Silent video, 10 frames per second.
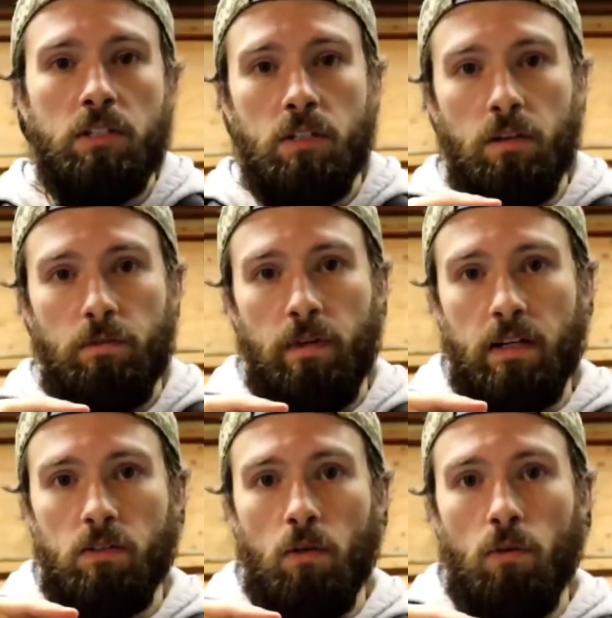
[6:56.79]
it's going to
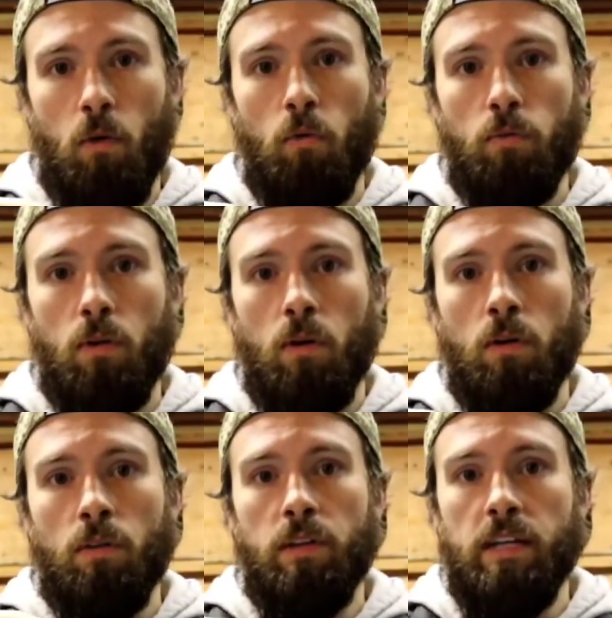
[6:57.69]
affect
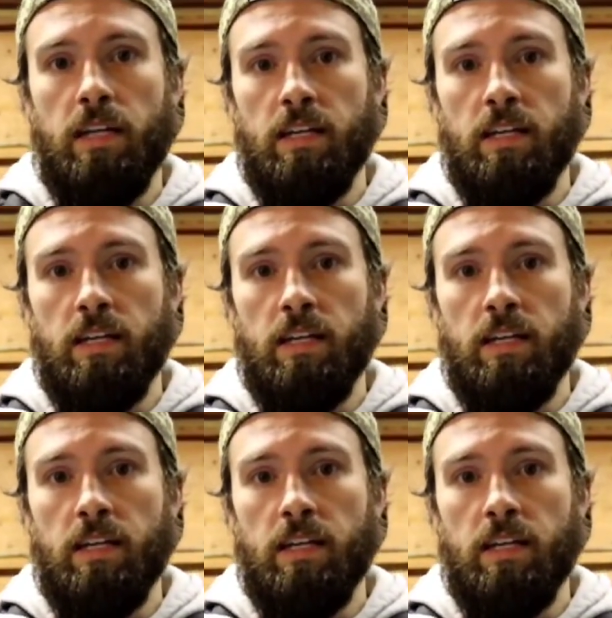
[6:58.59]
overall the